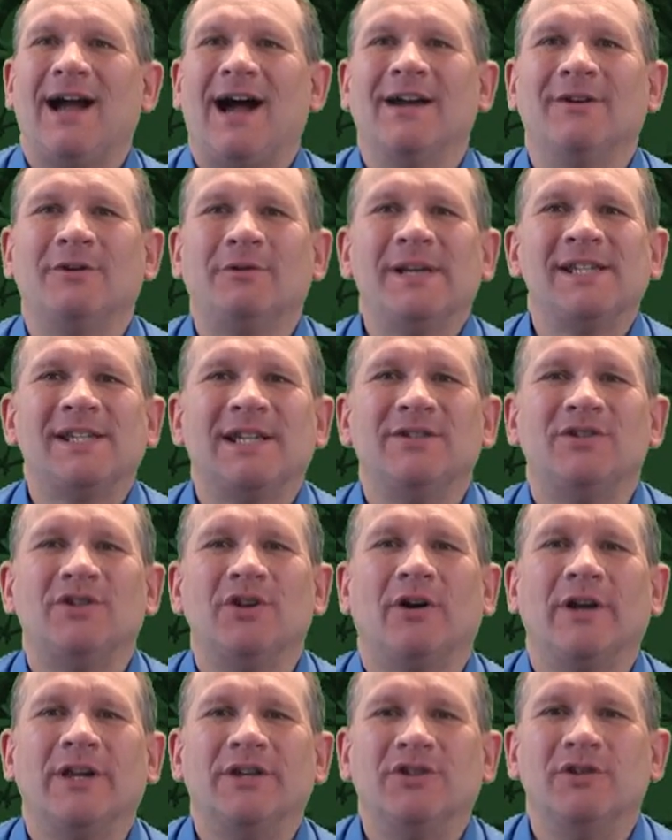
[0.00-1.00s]
I always
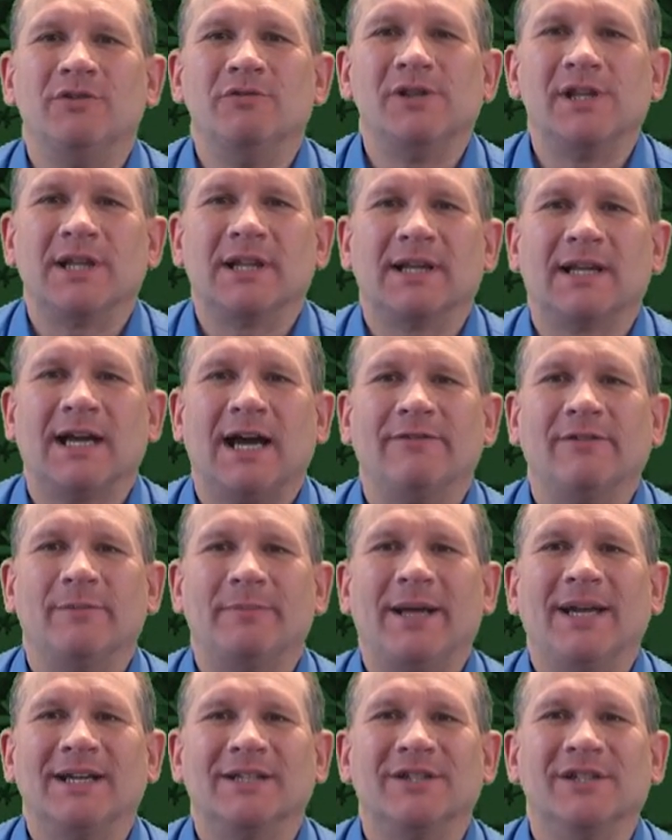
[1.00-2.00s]
enjoy choosing the cover
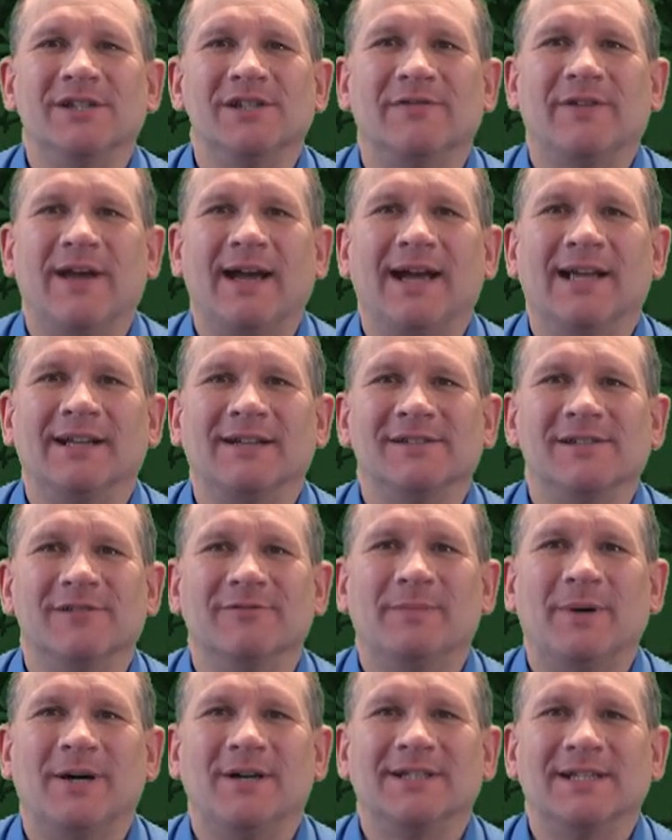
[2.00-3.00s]
pictures for Annals
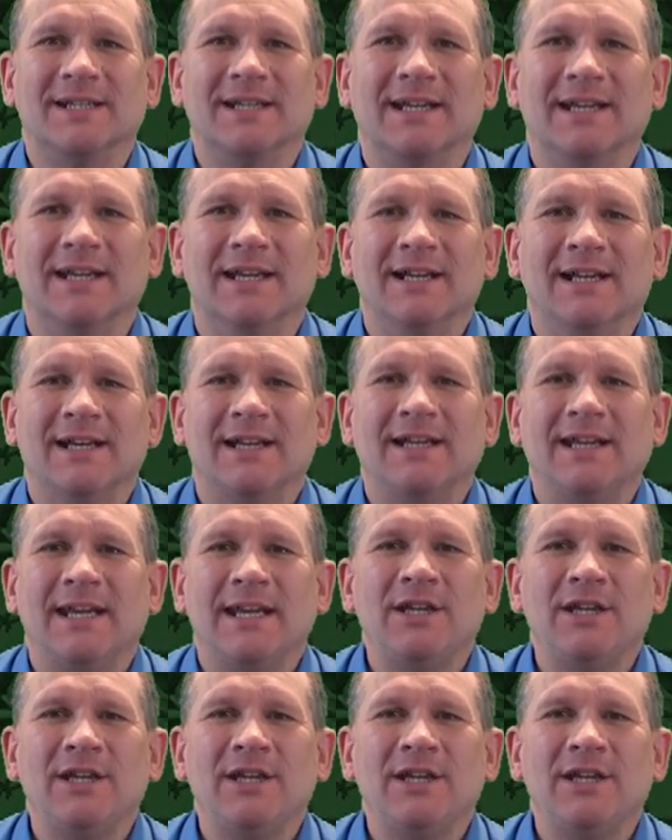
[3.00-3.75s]
of Botany, and